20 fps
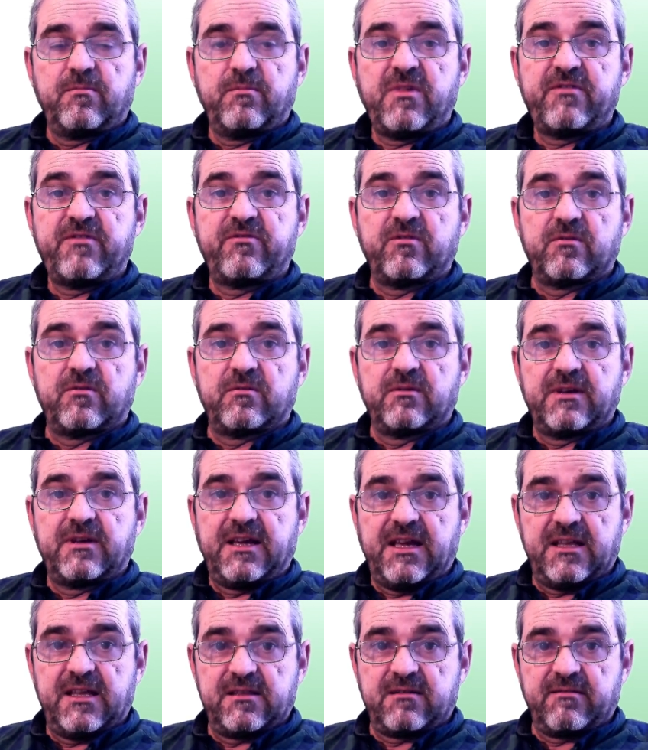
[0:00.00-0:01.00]
before
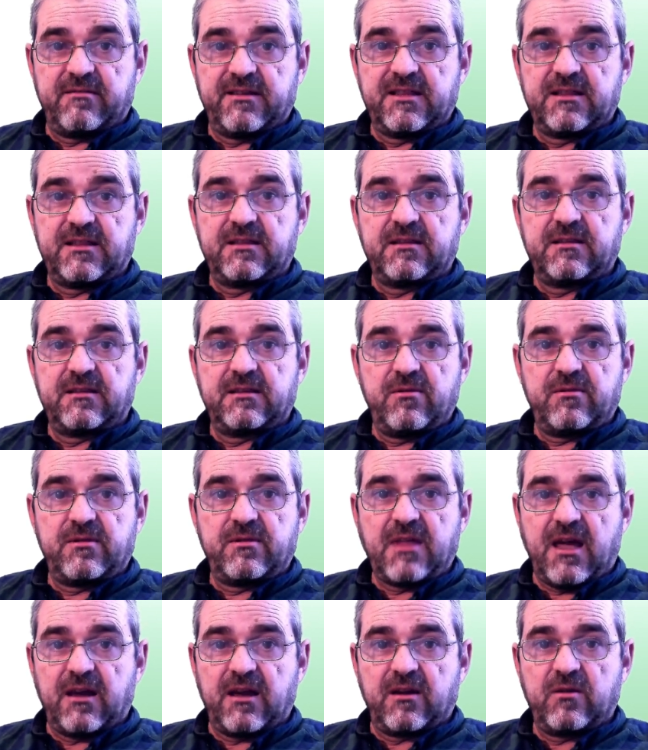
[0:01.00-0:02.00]
entering
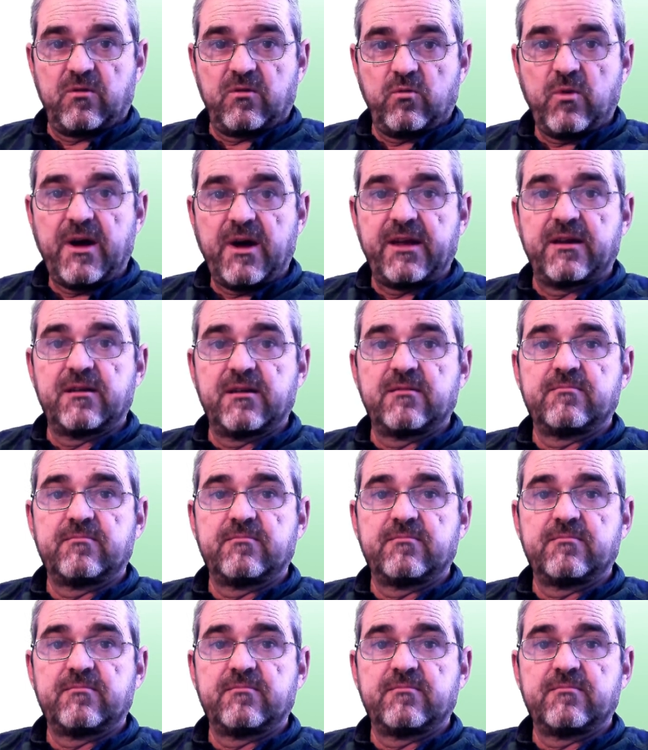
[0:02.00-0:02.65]
tank 1.